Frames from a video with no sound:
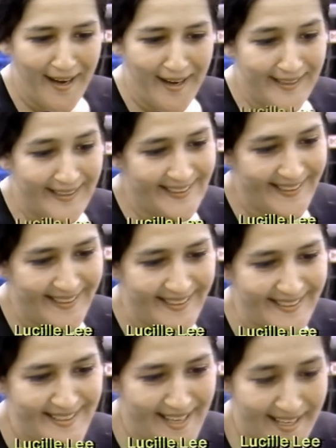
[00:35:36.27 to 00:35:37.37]
Uh,
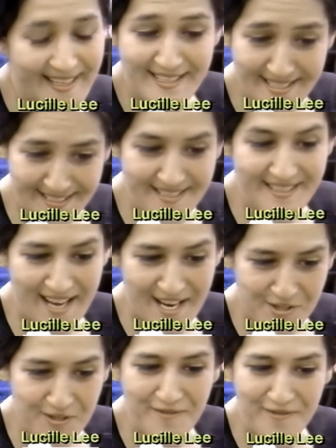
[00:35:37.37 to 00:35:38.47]
yeah, it is. This is a
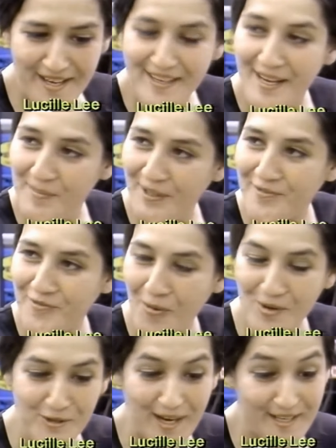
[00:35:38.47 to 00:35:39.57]
national event, and I'm looking
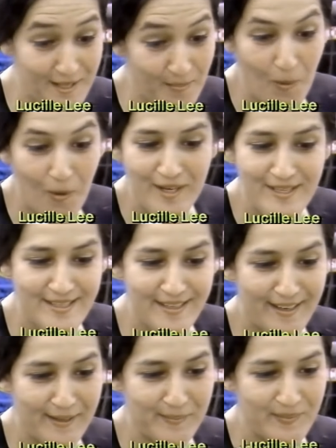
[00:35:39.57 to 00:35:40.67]
forward to it. I need the points.
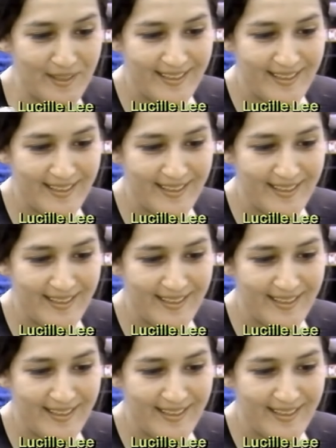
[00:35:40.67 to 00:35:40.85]
Uh, it's